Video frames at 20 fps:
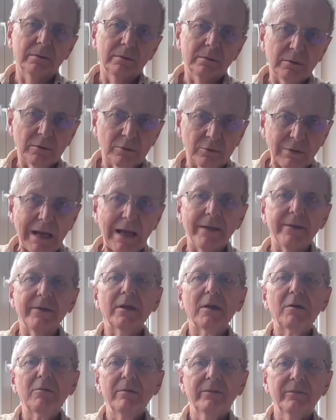
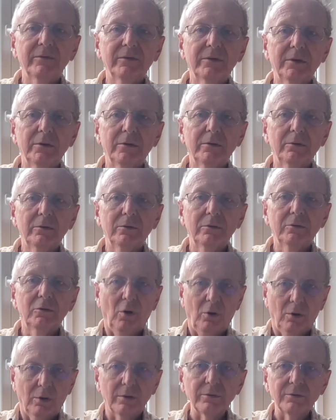running with the
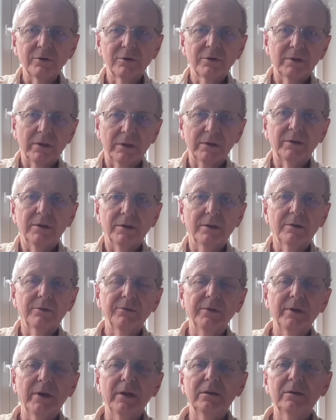torch that he
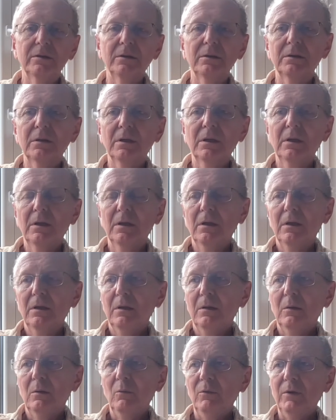created
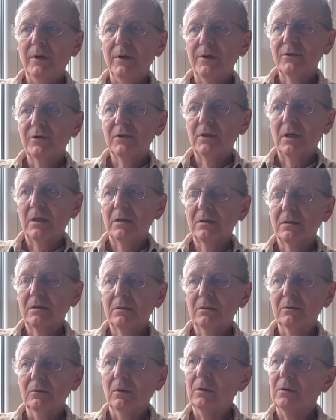were
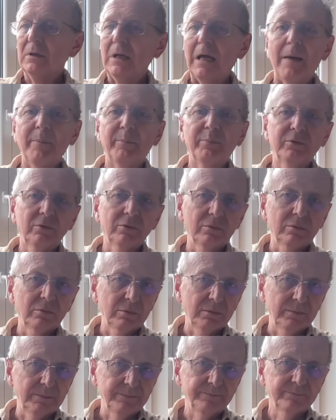just not up
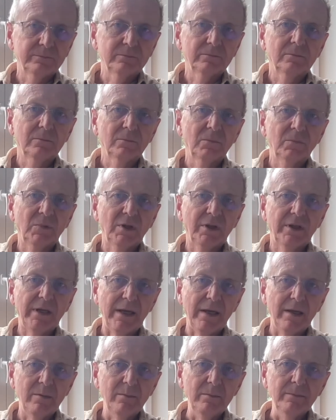to the
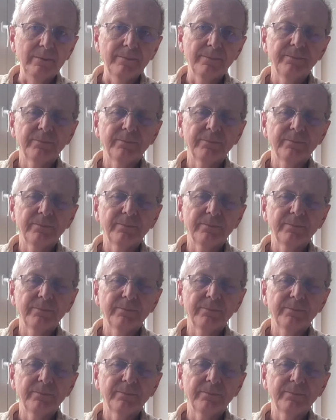game.